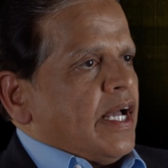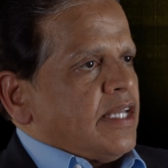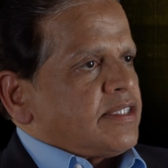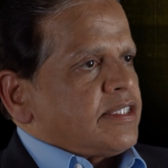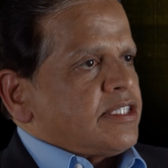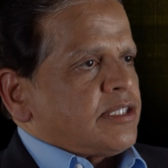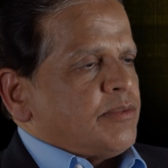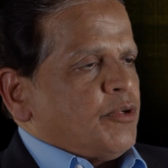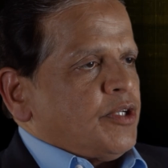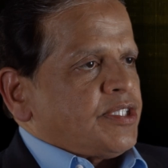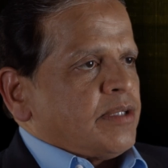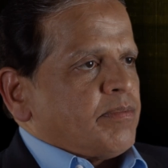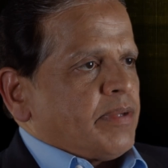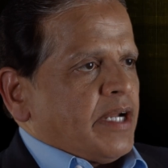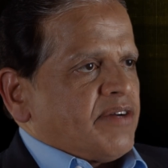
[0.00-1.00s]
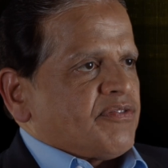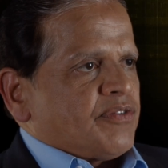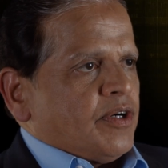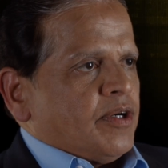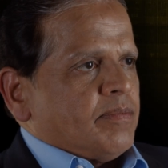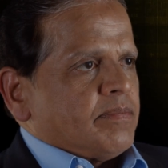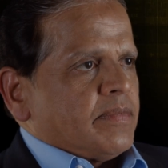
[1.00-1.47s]
ANSYS simulation
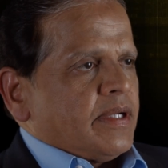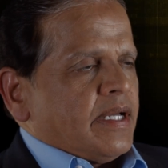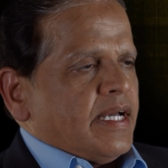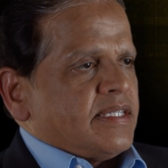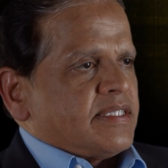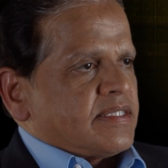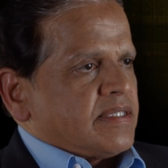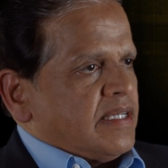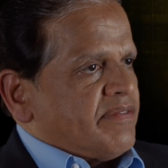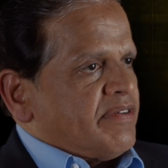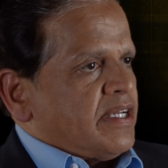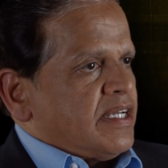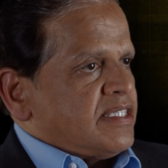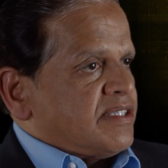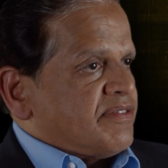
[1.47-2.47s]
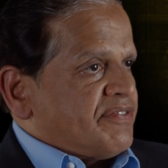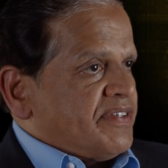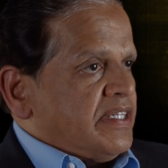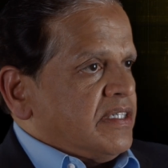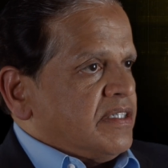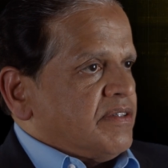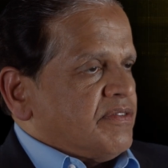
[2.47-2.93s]
platform has levelized the
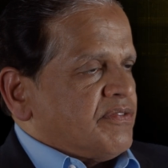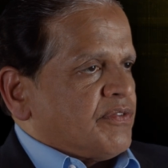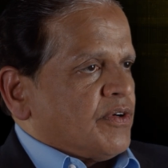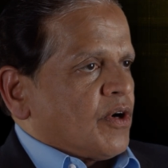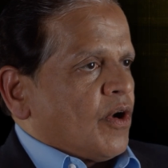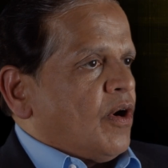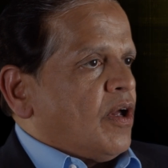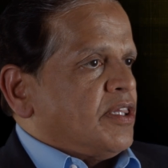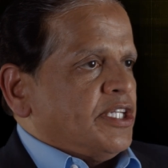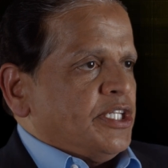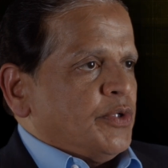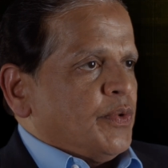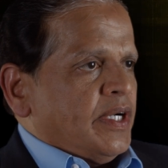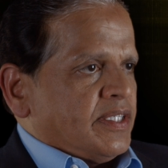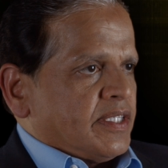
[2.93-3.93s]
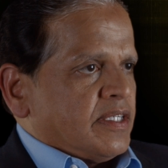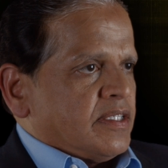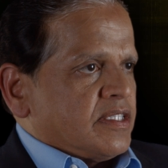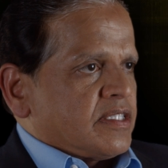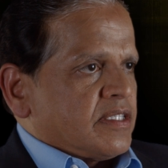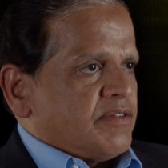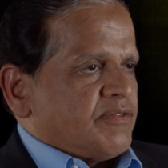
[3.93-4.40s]
field for all the new
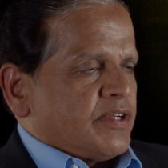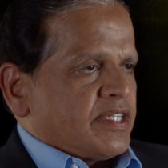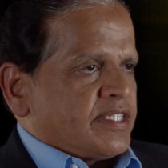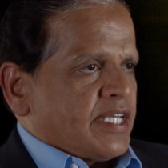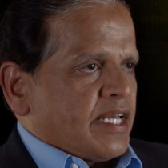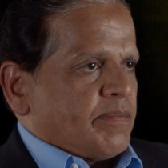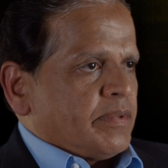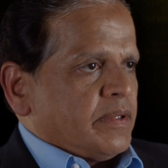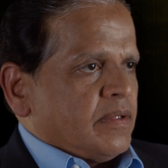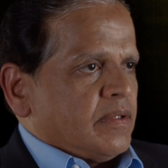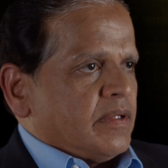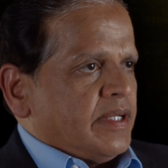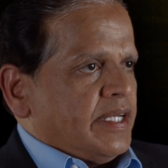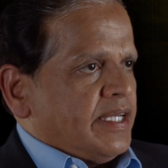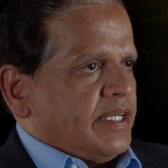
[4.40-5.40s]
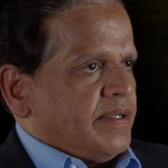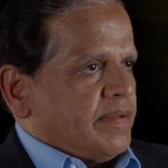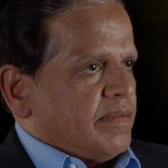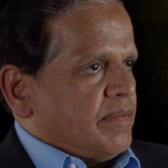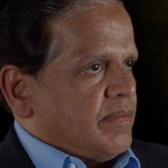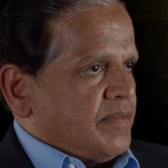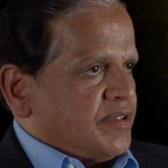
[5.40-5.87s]
entrants. For example, a
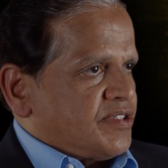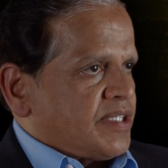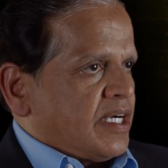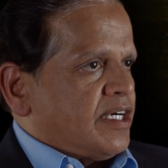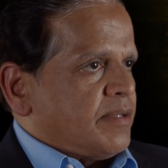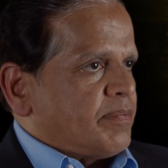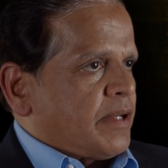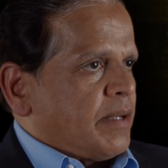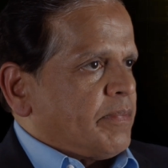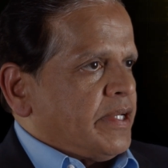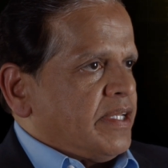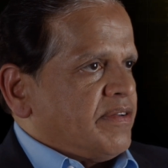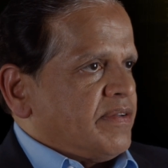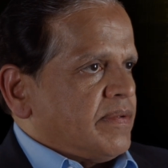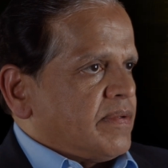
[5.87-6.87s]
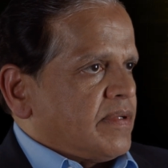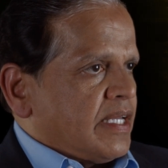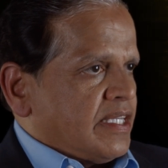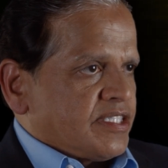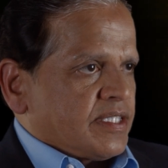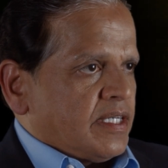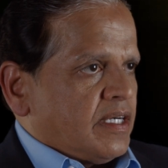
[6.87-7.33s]
startup company
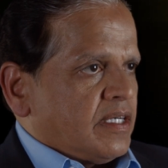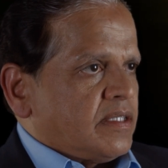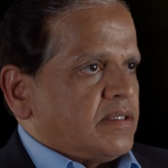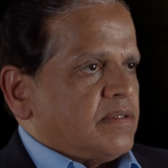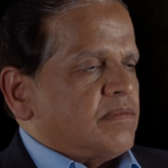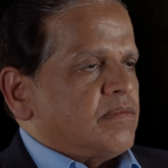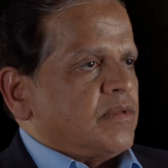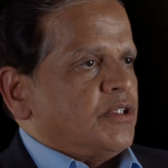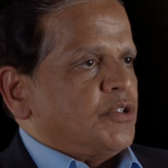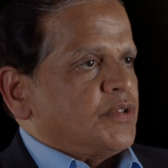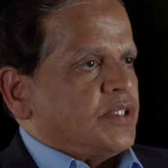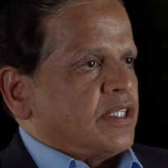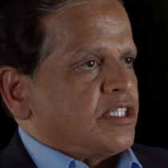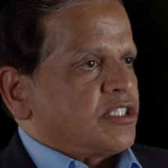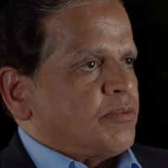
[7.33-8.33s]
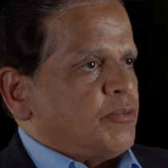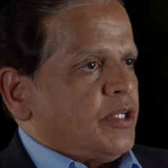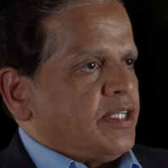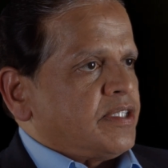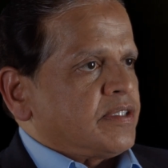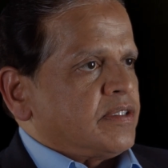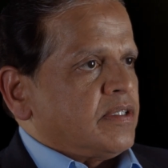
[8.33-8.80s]
can start using the
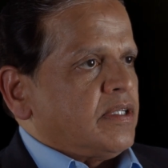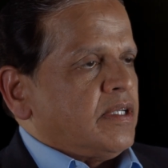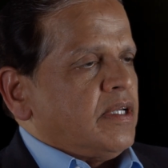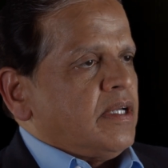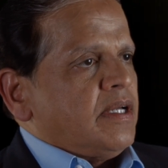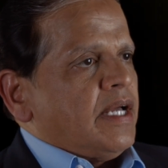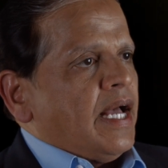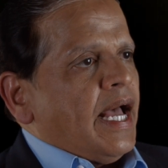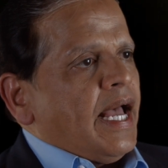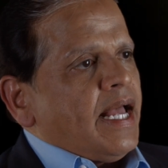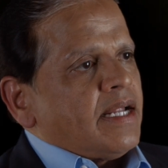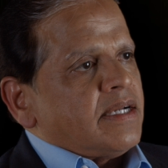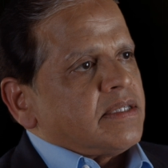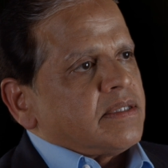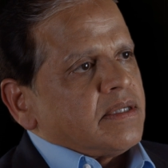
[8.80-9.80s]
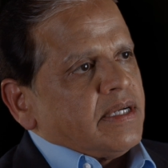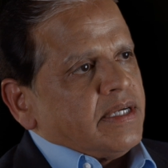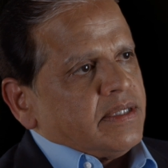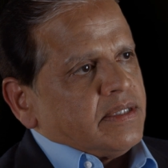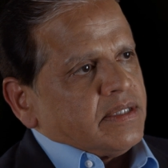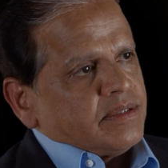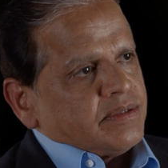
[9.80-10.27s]
simulation and
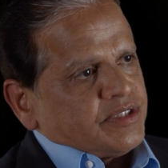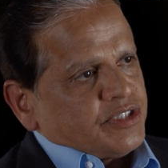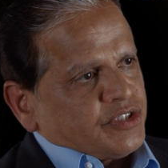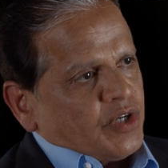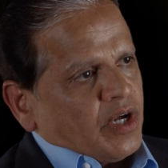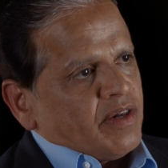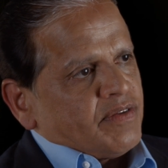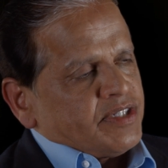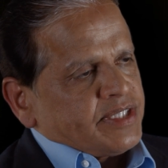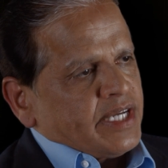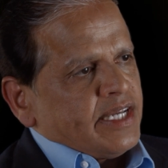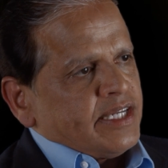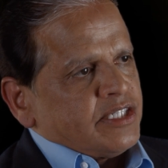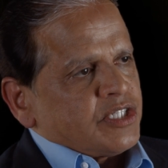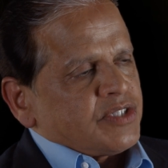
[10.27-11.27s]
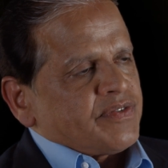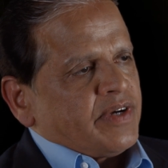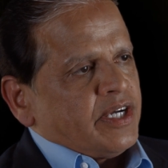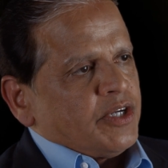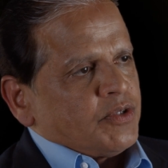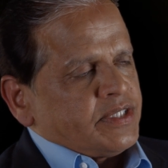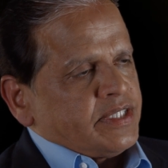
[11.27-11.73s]
uh, solve the challenges for
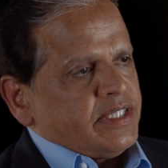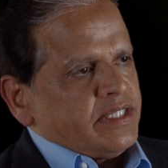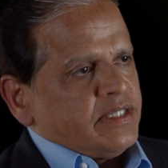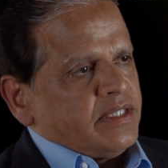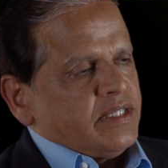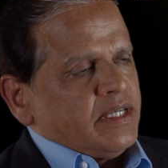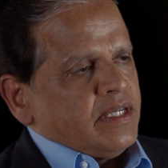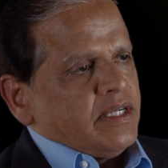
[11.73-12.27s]
IoT